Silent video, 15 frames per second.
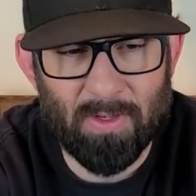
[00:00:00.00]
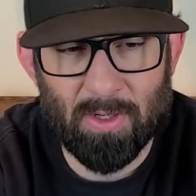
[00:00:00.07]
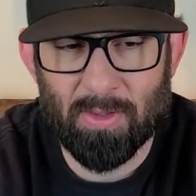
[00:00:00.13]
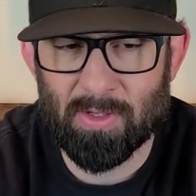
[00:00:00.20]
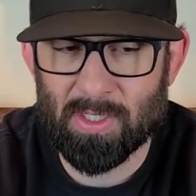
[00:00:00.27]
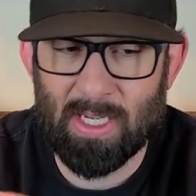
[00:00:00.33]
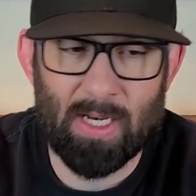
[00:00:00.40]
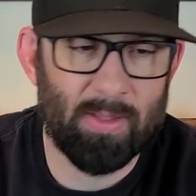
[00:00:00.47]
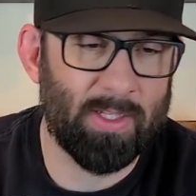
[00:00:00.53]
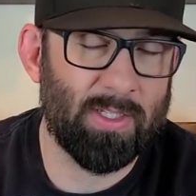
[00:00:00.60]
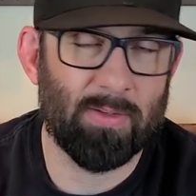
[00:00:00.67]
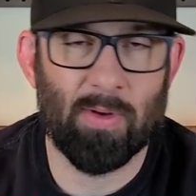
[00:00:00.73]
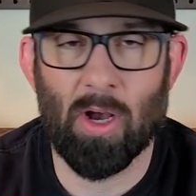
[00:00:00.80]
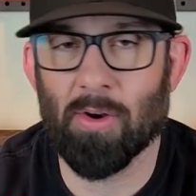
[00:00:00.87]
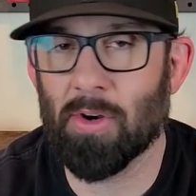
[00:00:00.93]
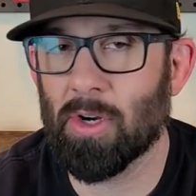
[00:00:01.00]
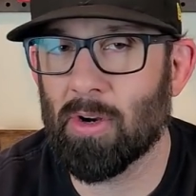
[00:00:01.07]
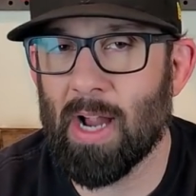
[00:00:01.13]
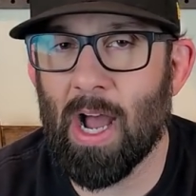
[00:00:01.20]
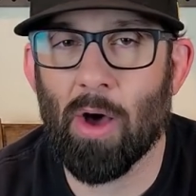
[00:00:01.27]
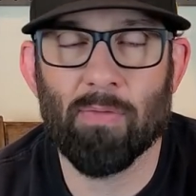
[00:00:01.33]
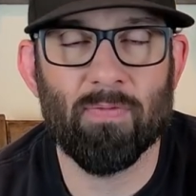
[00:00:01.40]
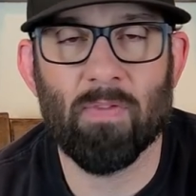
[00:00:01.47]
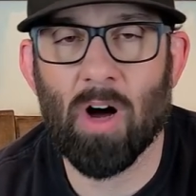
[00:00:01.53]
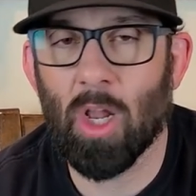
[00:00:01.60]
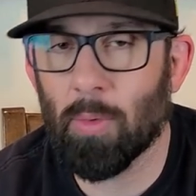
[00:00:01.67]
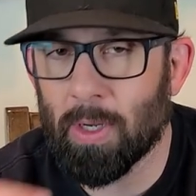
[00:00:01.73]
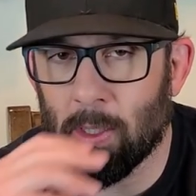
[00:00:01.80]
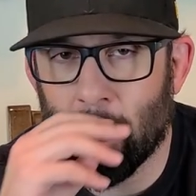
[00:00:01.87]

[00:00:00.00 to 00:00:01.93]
You know, there's kind of this underground following.